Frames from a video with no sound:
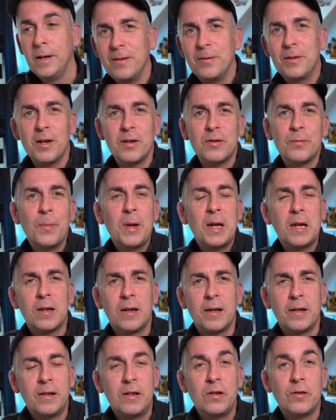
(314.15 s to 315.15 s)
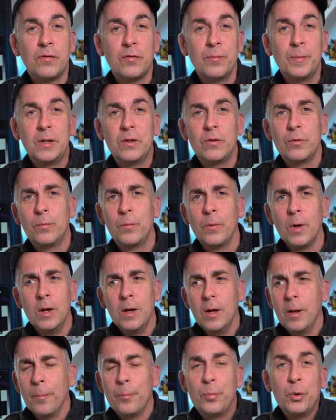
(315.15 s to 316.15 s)
It does make it a lot easier for me to
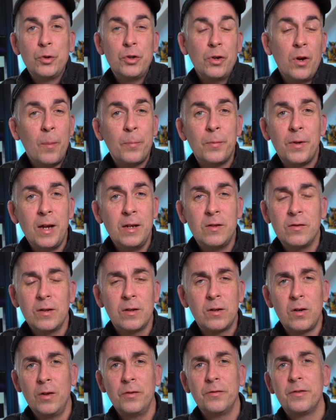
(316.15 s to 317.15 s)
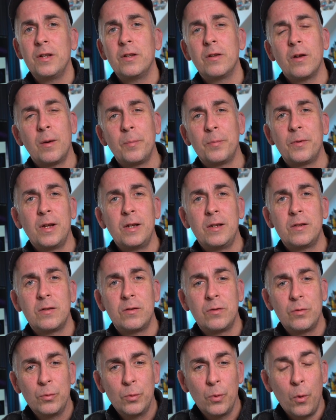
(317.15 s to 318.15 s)
push updates and content updates
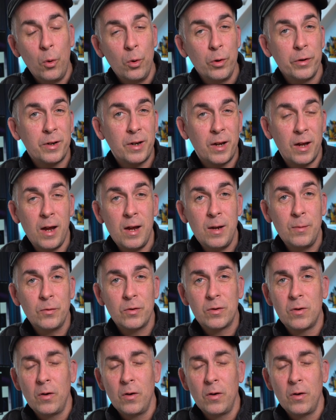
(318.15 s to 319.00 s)
to older games.